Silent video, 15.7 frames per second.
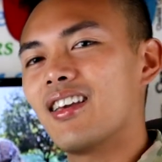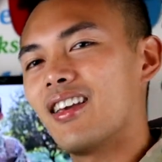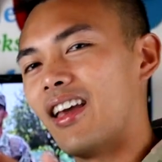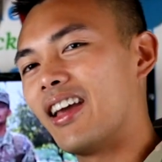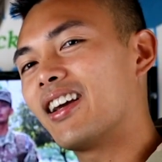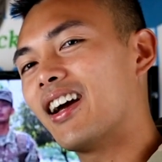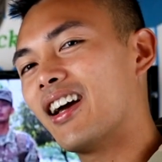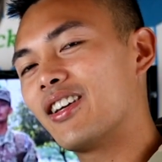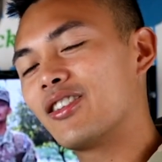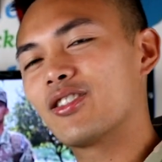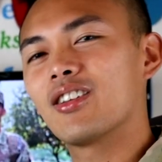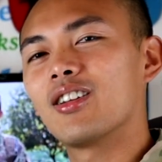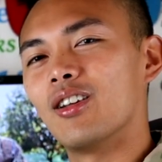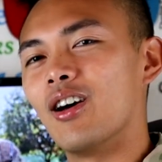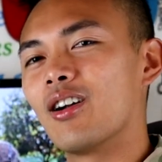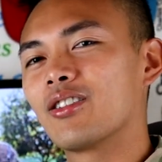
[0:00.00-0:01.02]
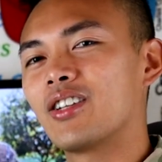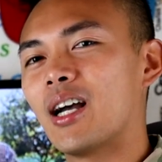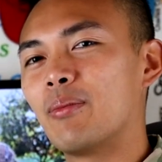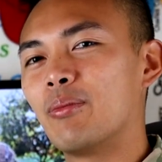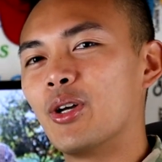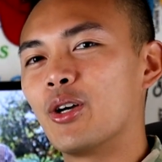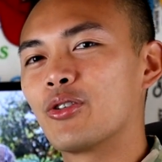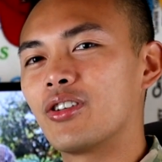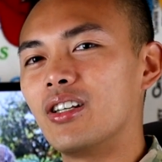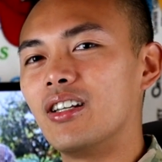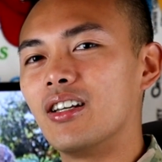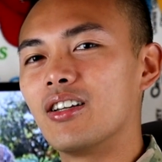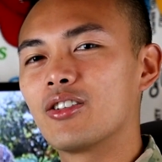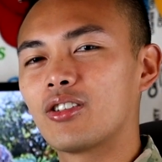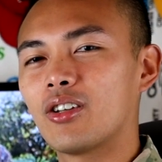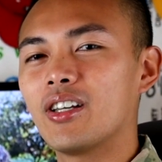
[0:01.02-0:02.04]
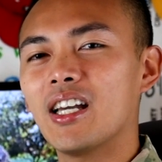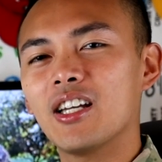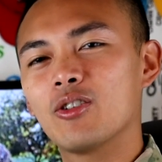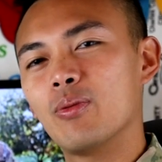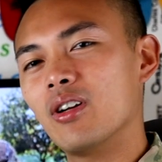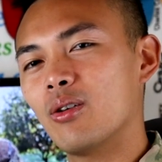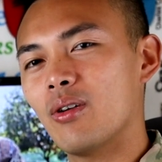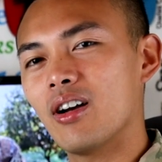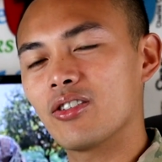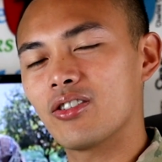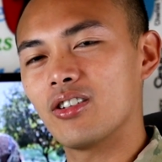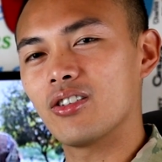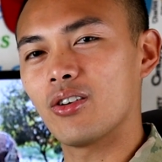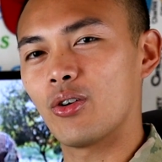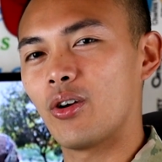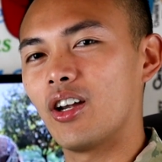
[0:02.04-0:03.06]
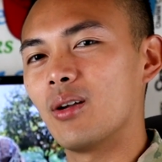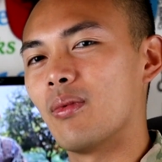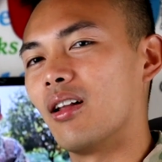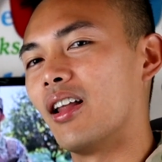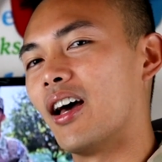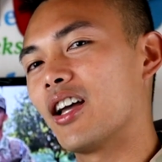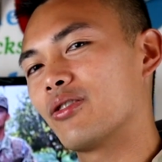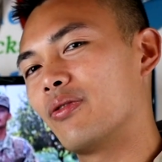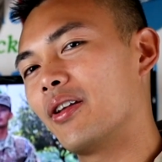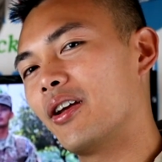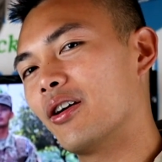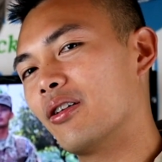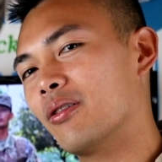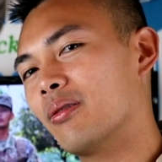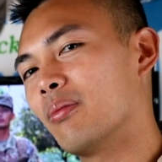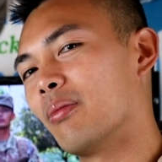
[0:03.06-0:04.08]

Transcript: Hey guys, long time no see. So yeah, it's been a while since I created my last video,